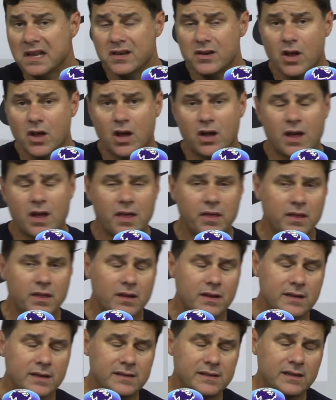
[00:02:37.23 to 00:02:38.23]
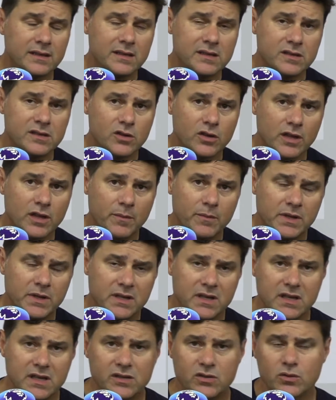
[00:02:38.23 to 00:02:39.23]
No, I, I think it's not a big
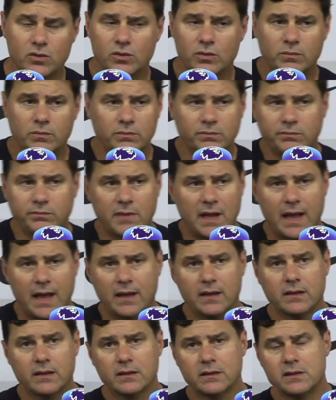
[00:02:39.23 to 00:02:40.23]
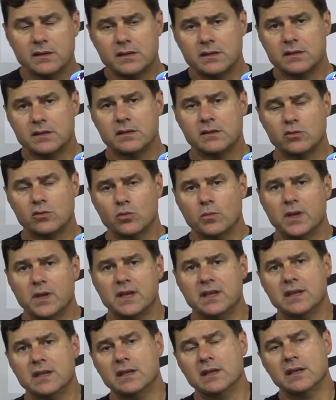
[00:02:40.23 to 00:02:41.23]
issue. Ah, it's just too
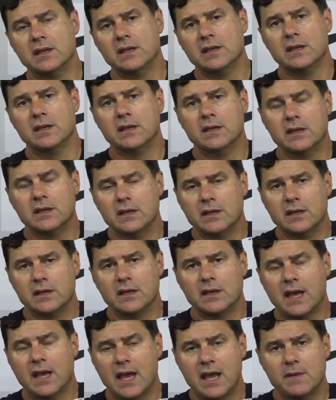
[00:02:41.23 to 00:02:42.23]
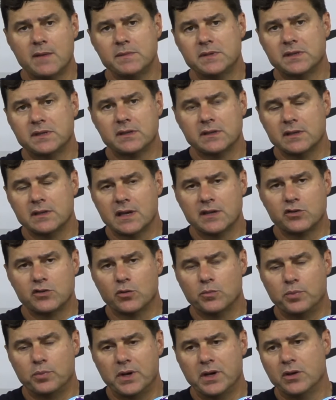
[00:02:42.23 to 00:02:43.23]
many games in a
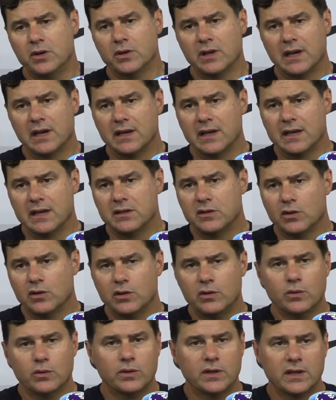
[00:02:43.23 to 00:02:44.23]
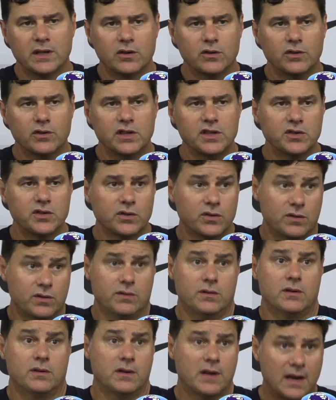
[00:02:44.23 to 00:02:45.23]
short period. Like I told you, the conditions
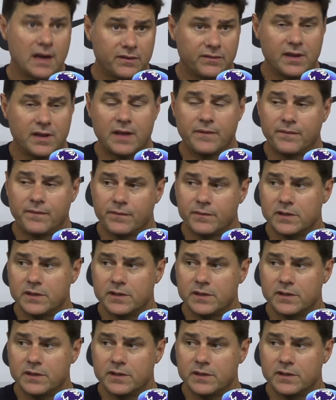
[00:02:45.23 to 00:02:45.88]
are tough.